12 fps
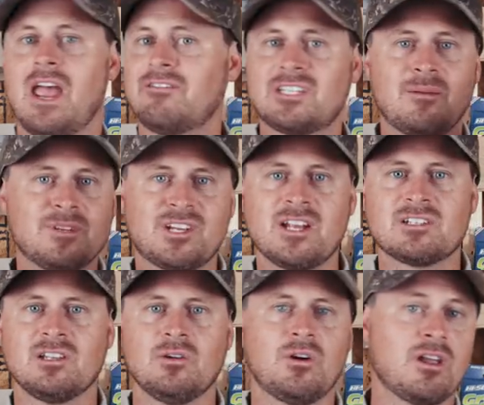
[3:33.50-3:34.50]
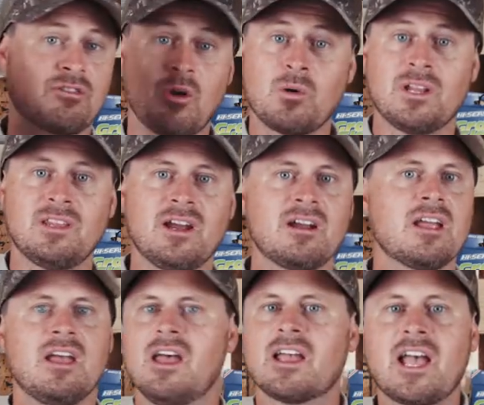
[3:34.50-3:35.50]
Every time I change the lure, I throw it in there,
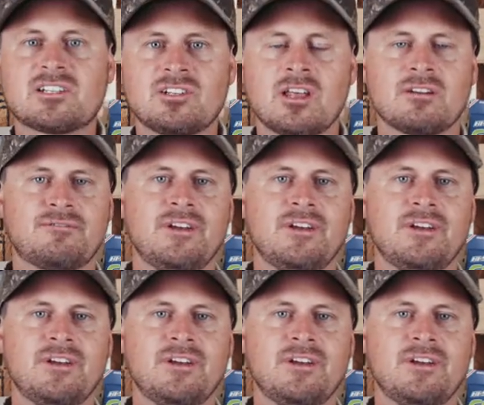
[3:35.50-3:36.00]
I catch another